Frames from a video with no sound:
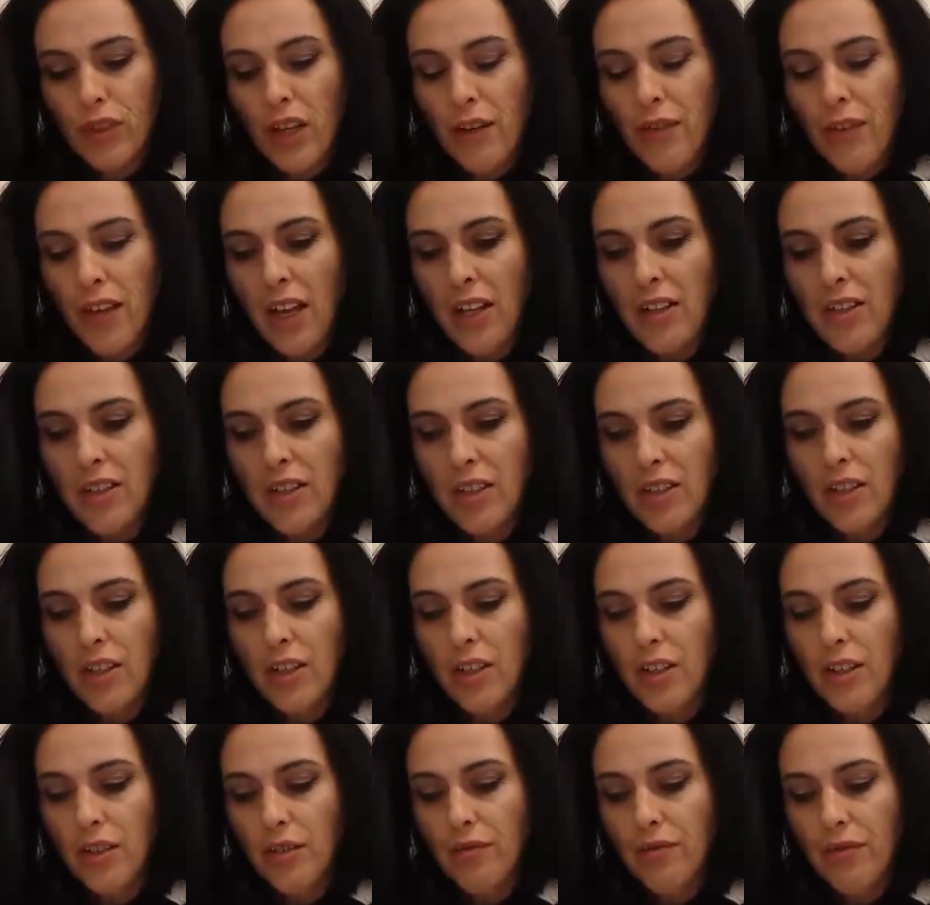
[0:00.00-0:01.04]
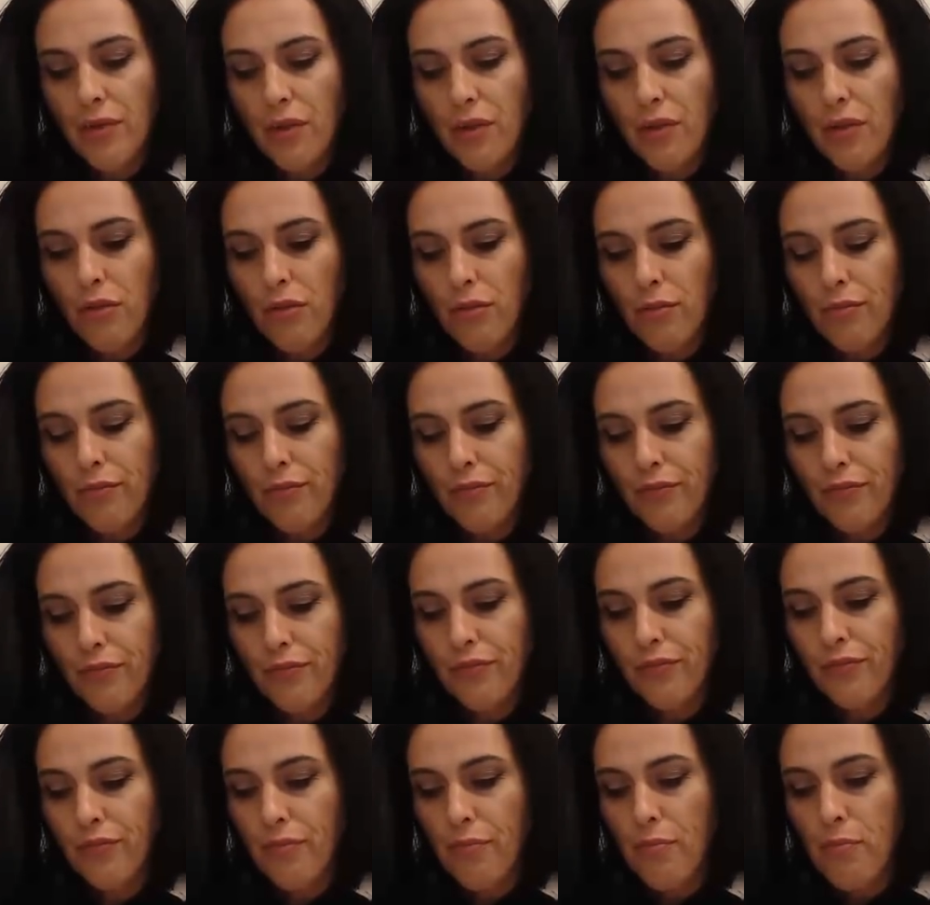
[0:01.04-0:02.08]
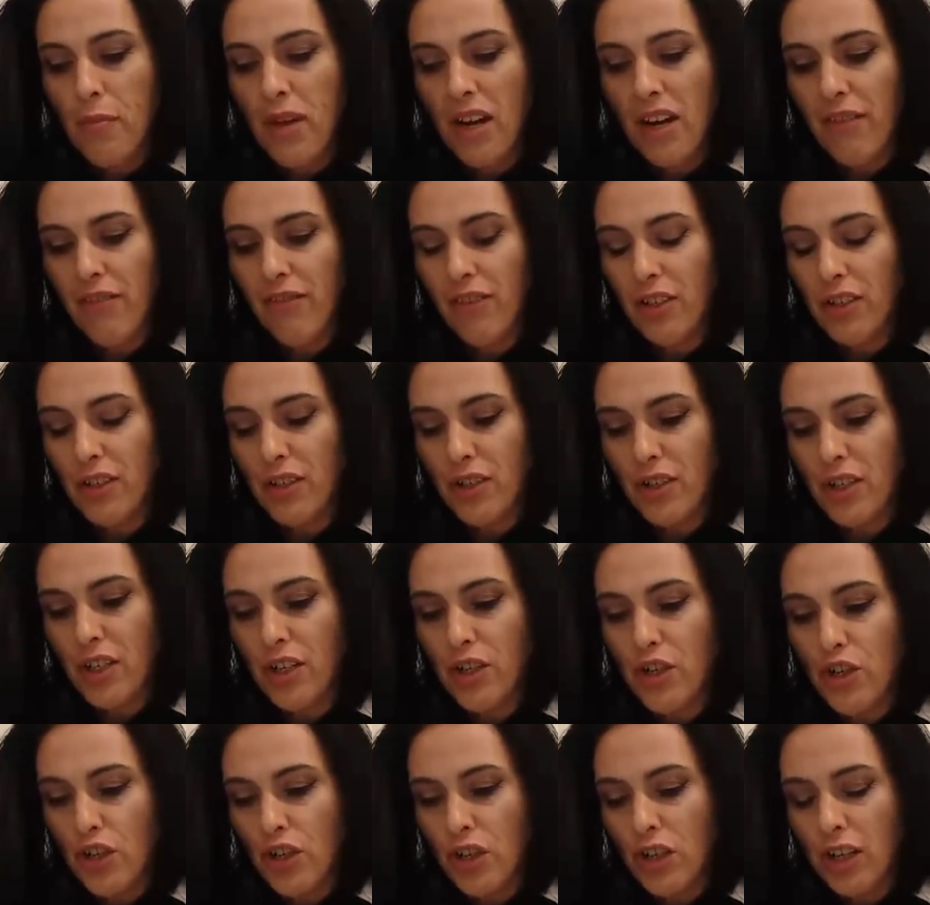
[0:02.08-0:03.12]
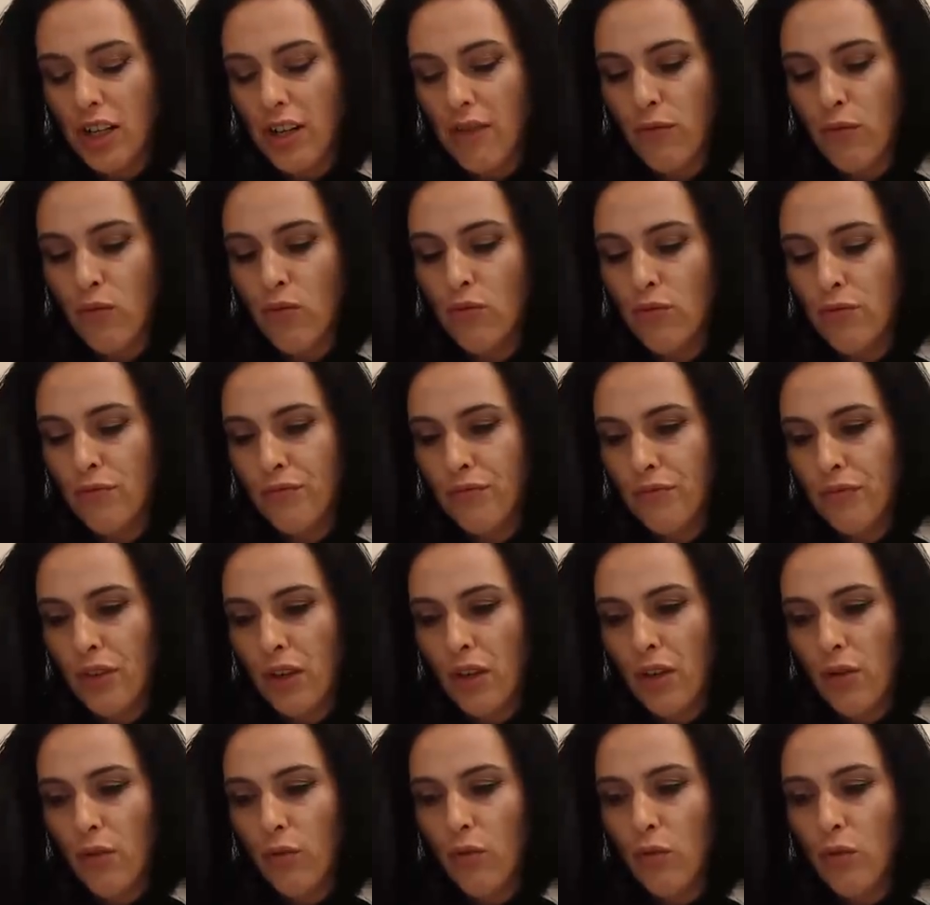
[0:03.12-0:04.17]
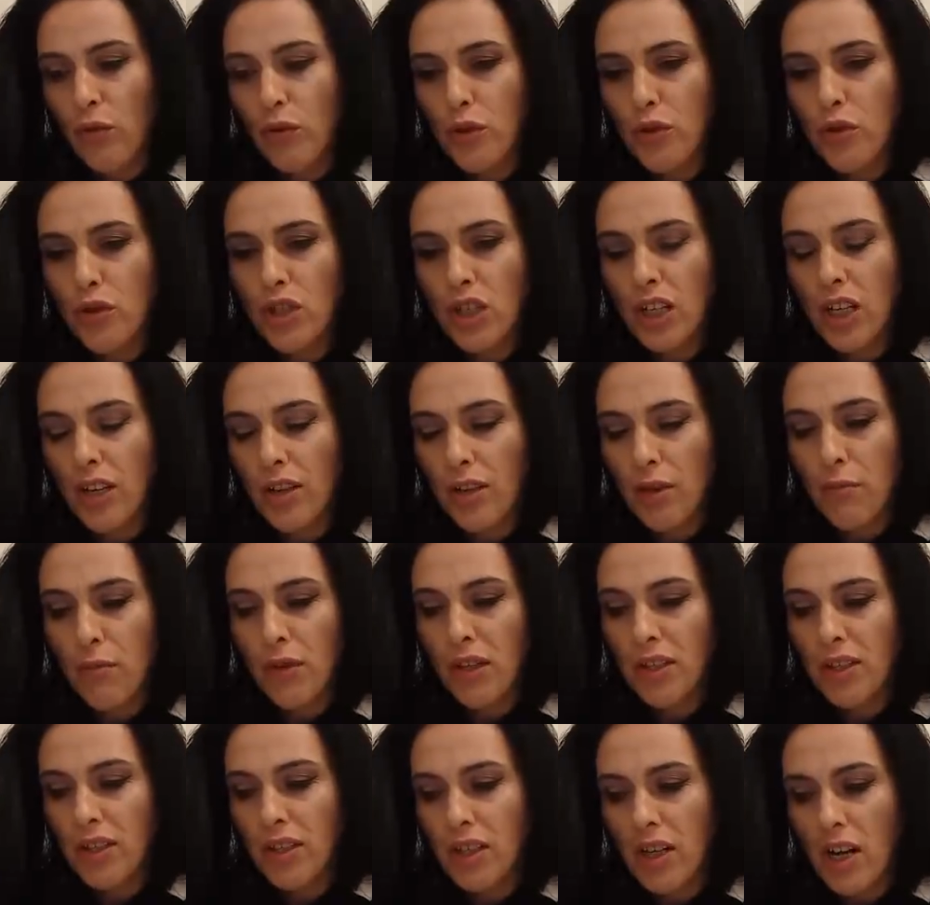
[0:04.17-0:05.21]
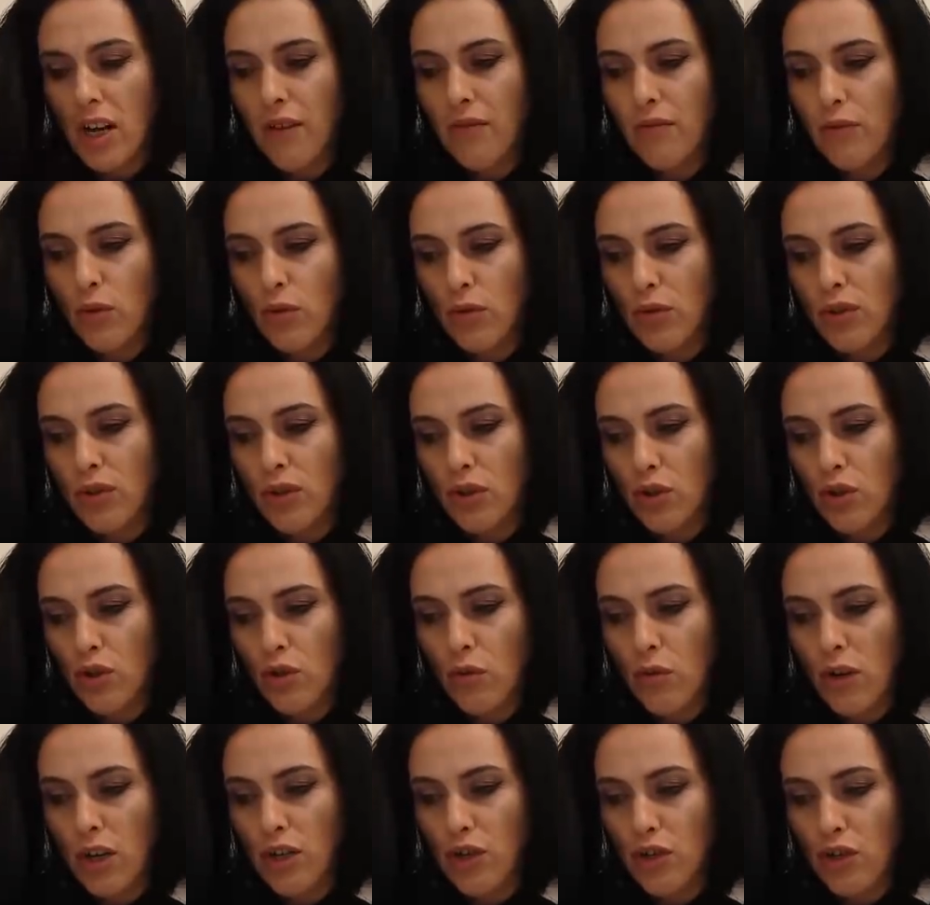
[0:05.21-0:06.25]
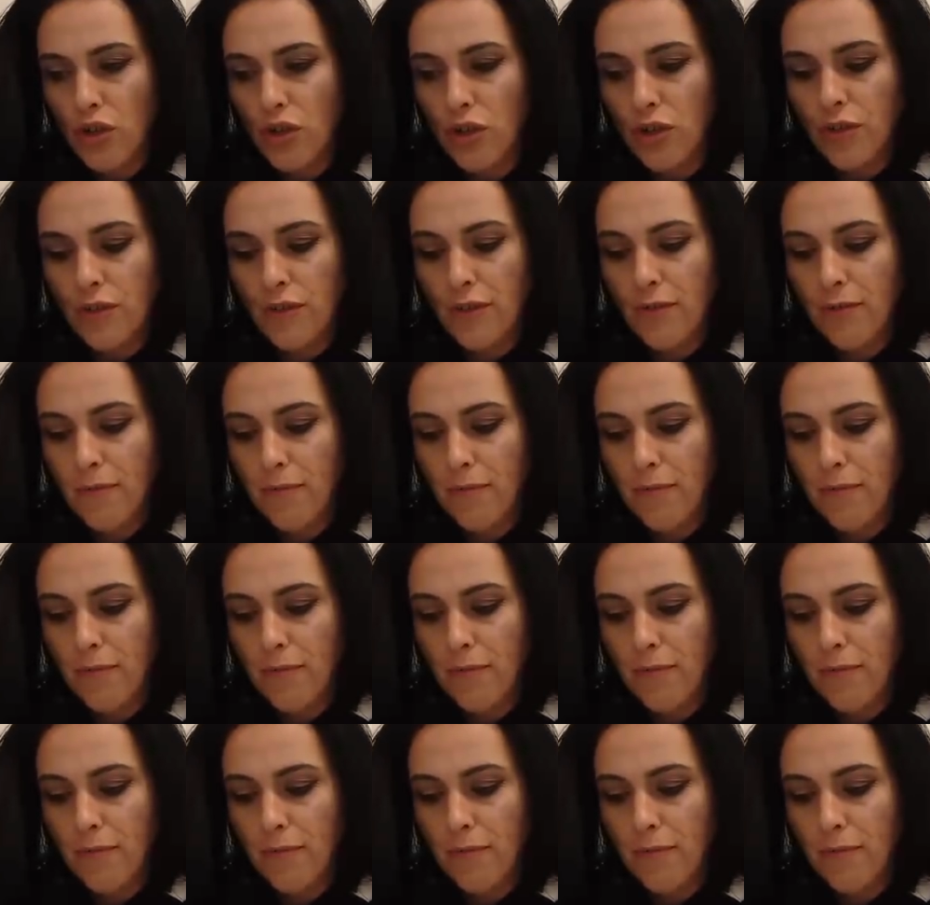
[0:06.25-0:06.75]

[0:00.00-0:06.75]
and that's at a manifestation level for you to get the best out of your situation.